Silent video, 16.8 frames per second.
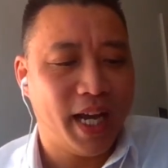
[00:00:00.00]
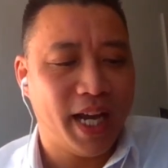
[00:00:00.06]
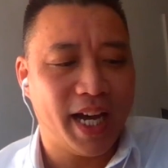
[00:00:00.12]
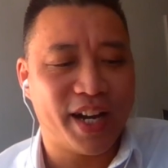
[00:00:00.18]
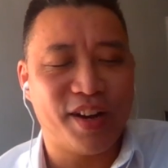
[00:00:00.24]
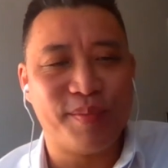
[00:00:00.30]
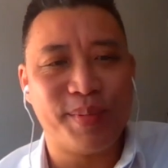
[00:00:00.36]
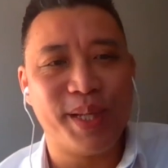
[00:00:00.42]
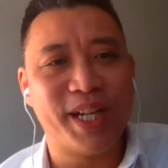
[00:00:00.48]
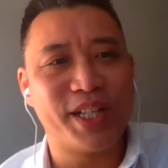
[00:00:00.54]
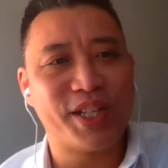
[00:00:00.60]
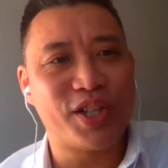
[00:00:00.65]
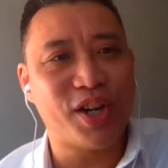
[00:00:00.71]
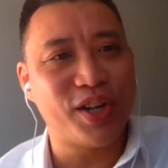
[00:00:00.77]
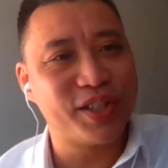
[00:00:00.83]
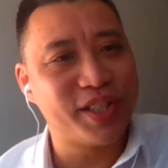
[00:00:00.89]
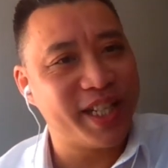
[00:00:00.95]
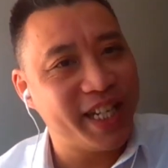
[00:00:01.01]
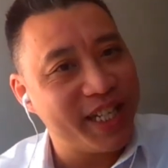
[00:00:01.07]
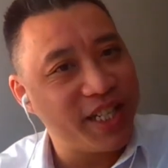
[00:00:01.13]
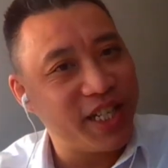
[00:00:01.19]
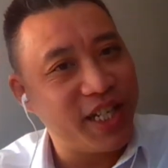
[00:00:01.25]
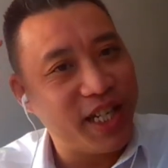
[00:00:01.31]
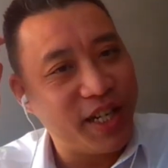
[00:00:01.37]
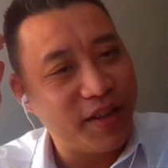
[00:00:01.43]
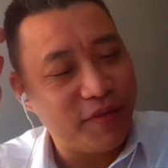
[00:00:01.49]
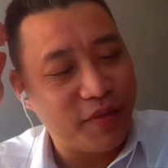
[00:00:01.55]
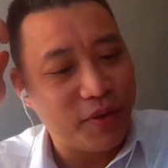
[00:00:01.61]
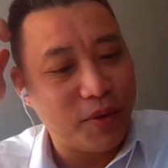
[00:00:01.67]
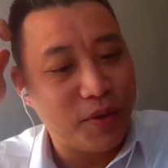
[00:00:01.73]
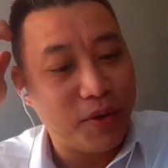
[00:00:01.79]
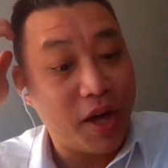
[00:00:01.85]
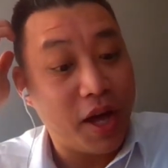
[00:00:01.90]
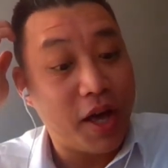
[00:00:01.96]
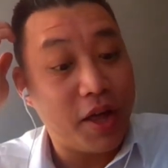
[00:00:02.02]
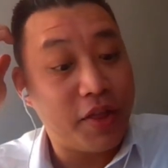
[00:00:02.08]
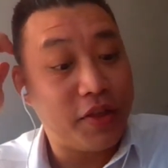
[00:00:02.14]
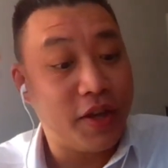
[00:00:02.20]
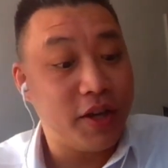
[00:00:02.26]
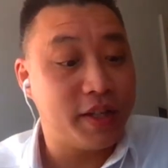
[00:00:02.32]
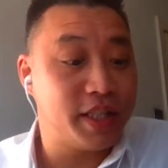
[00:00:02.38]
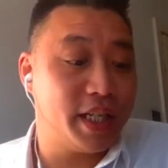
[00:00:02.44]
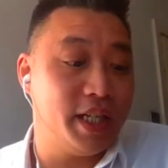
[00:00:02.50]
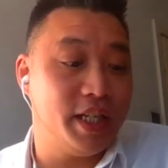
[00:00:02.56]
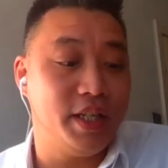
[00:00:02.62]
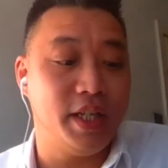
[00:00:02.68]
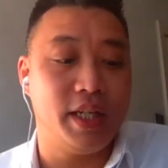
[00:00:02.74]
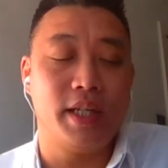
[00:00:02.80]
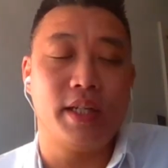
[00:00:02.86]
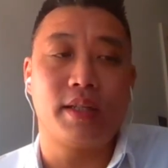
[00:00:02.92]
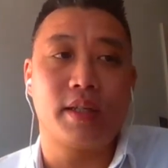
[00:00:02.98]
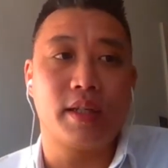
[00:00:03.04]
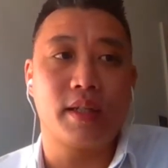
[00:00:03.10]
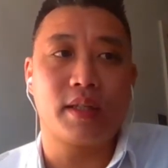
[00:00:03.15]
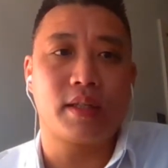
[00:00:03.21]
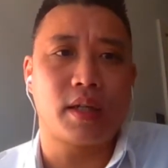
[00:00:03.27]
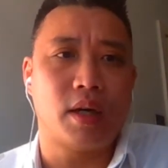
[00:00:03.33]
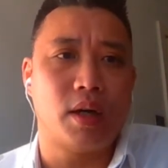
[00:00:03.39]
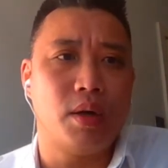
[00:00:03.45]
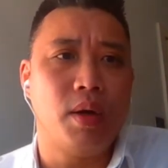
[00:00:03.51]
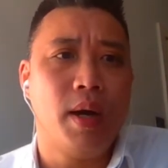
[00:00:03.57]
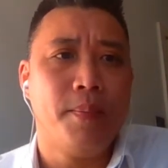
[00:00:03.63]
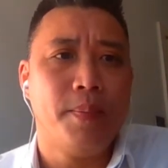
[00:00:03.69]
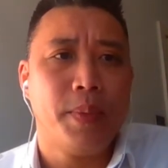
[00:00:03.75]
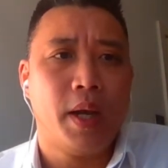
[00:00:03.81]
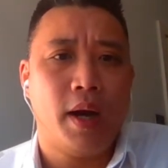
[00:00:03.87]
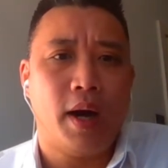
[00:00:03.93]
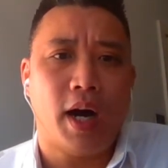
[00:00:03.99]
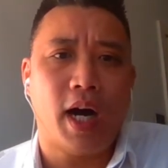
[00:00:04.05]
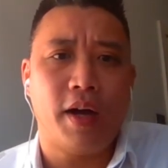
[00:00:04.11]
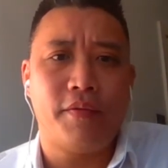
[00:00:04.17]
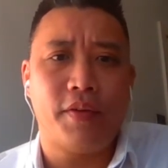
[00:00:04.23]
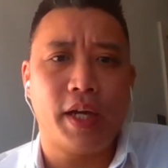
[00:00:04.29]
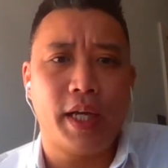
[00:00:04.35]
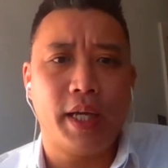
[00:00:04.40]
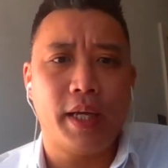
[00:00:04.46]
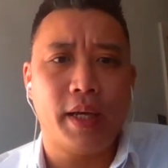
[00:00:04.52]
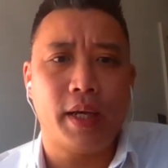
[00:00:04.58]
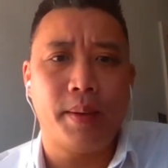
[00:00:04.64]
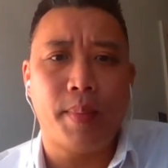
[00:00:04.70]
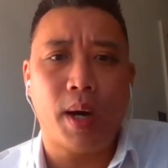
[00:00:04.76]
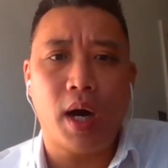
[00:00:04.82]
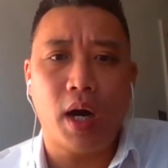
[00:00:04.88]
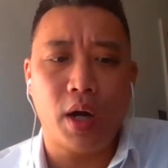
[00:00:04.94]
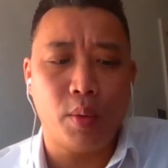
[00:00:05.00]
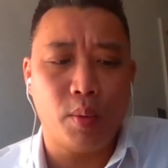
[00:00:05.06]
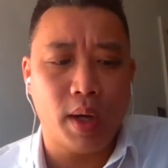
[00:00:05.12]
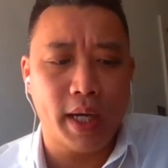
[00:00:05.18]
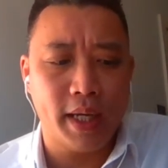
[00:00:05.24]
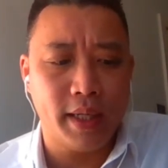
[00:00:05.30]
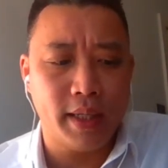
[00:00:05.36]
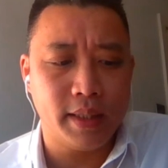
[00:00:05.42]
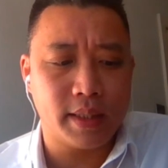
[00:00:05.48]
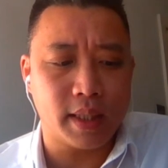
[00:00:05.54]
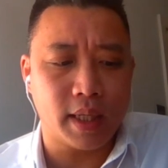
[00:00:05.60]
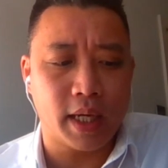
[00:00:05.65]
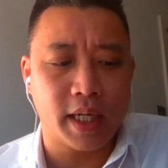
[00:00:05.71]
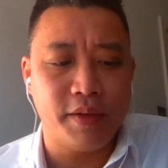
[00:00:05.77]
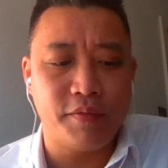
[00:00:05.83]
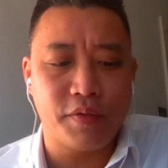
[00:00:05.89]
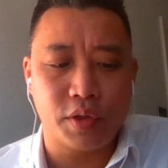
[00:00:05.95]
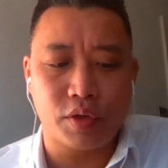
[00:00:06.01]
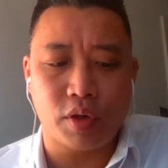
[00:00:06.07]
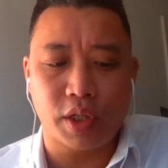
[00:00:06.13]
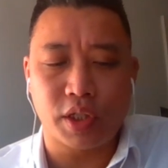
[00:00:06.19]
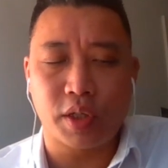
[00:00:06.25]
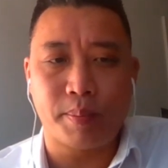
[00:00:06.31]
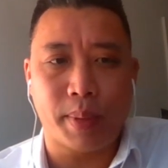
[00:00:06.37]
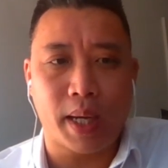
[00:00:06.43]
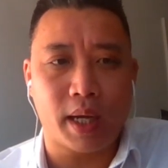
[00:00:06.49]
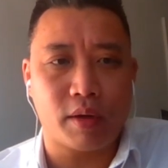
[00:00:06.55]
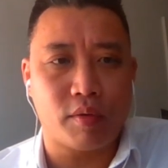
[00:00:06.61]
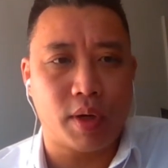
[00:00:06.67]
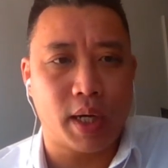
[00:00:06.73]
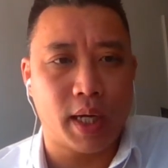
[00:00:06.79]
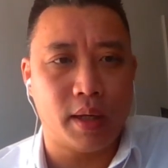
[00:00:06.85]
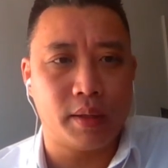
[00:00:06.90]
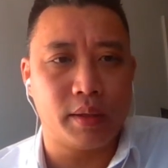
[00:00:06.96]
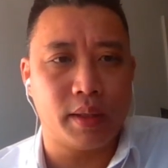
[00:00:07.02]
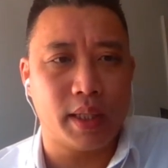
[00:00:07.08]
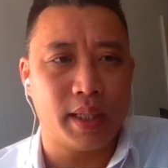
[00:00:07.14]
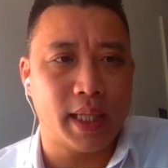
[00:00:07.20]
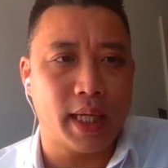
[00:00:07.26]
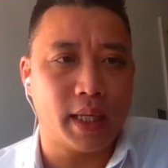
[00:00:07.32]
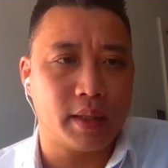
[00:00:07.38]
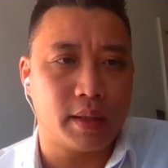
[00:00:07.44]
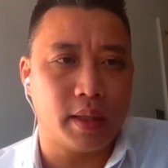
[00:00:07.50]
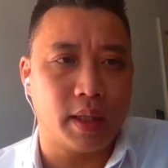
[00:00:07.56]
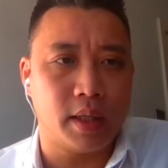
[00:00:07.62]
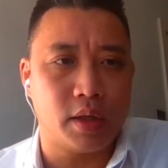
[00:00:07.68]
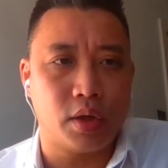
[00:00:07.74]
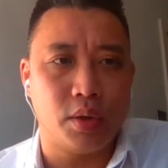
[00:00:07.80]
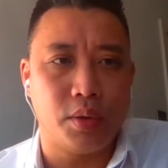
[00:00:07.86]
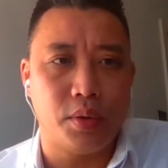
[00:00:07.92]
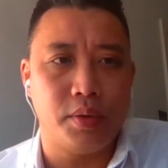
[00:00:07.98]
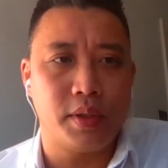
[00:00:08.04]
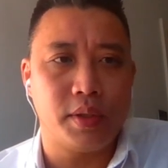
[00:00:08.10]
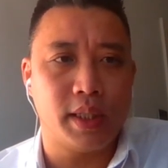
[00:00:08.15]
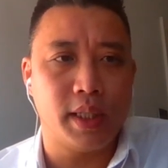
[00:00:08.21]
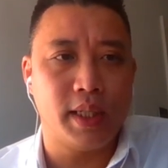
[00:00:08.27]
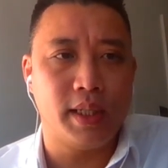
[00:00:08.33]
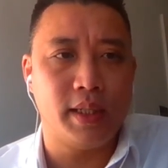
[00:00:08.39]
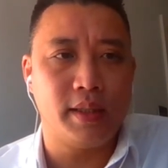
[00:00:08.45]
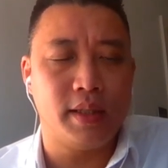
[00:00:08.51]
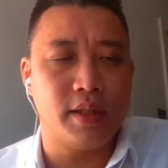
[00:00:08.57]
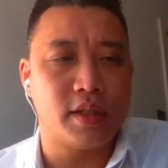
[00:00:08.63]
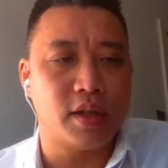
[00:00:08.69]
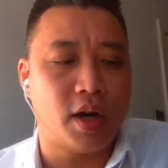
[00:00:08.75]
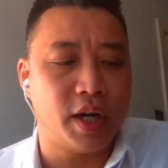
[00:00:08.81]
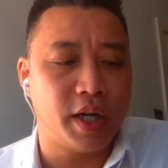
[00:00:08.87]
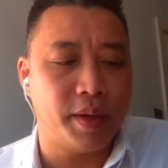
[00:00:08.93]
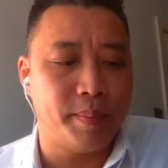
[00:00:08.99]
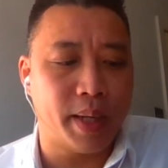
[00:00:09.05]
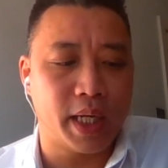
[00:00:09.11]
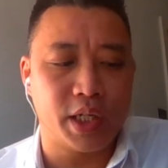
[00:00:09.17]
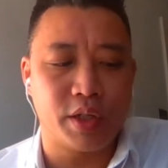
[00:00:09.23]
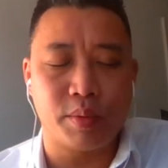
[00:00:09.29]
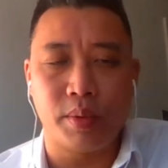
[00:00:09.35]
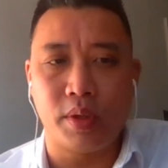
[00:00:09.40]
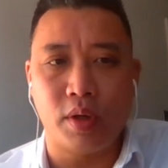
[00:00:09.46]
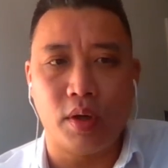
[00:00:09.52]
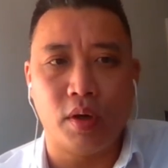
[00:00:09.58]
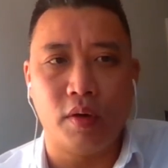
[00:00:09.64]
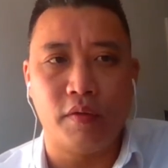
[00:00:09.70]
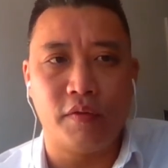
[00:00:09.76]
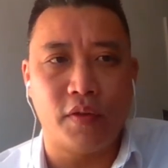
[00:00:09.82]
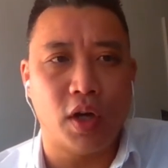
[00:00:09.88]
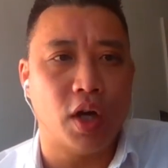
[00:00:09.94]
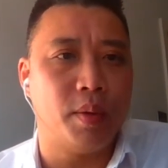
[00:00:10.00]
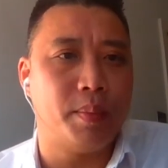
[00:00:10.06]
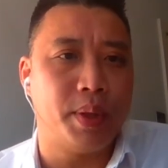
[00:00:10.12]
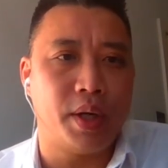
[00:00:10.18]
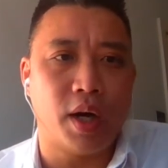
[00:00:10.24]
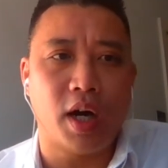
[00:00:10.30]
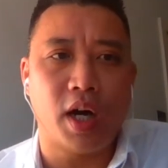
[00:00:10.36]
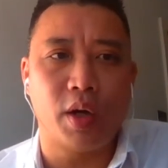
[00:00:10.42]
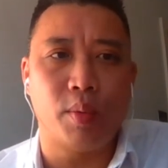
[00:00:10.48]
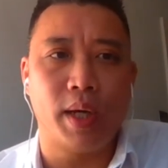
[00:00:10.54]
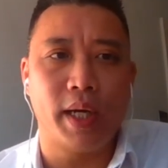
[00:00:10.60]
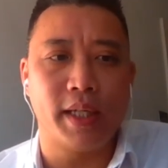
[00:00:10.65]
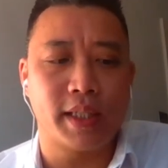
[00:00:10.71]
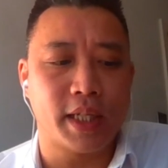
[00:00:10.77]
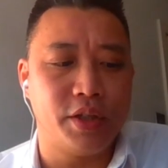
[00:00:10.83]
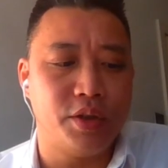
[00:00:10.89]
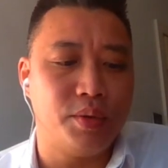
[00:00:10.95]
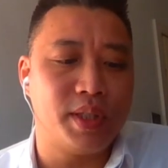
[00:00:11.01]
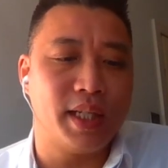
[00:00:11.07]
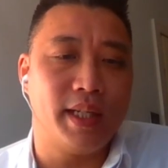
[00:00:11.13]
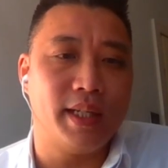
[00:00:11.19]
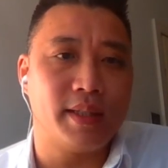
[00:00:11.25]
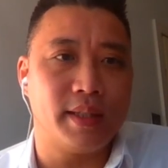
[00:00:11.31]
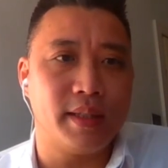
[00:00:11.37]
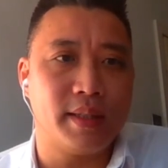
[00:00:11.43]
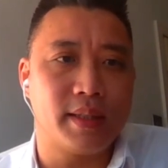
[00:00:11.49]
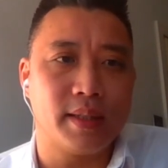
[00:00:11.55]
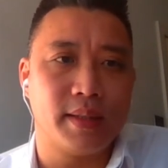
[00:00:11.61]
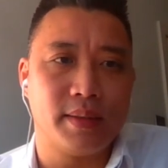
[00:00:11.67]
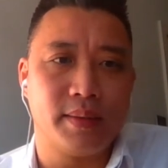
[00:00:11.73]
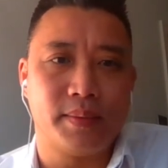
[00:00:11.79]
and I've been a chartered engineer for uh, 13 years. So I have a um, highways and infrastructure background, and that includes the design and management of urban highways and utilities.